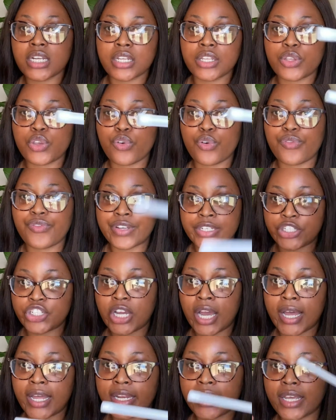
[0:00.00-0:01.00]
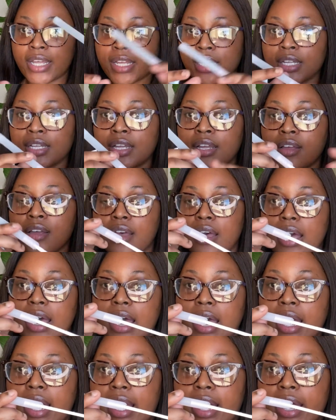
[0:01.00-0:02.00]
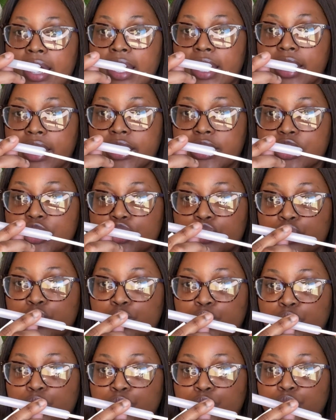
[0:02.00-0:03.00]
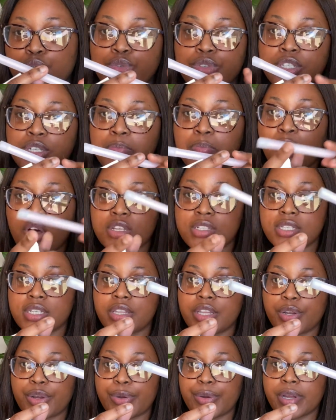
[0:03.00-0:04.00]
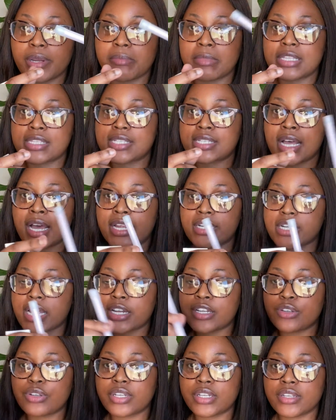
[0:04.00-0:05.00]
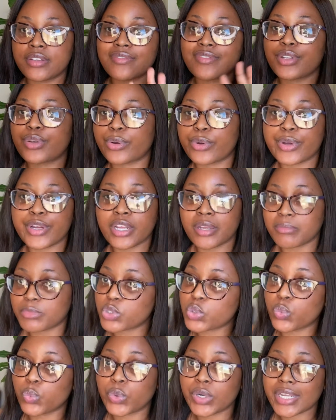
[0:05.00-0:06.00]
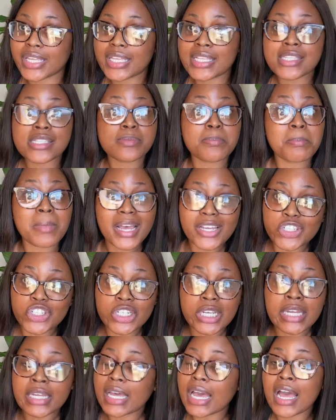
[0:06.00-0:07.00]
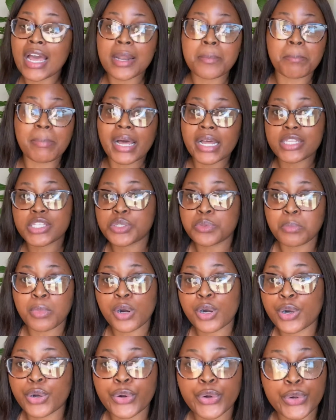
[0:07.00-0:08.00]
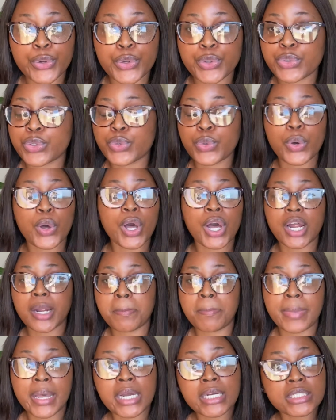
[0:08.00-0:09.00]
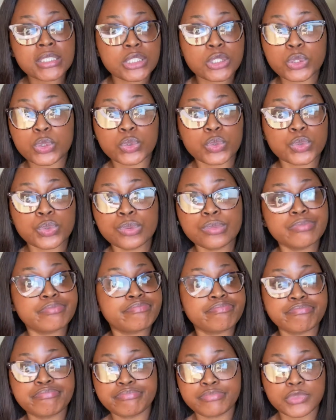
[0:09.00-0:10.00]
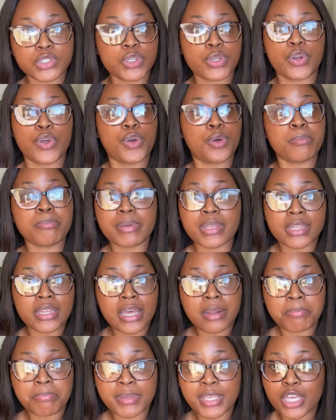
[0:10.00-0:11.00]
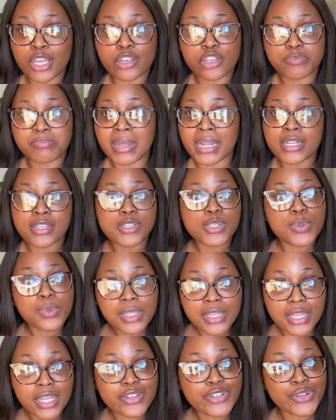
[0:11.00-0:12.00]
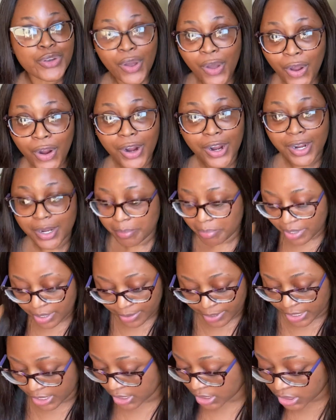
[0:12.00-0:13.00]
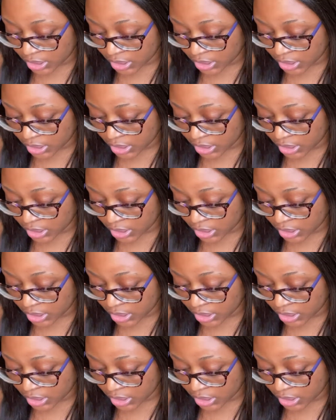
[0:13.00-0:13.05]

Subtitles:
your vagina, and you deposit the cream inside, and you leave the cream to work its magic. And by tomorrow, girl, you are back to, you know, being that pH balanced queen that you are, period.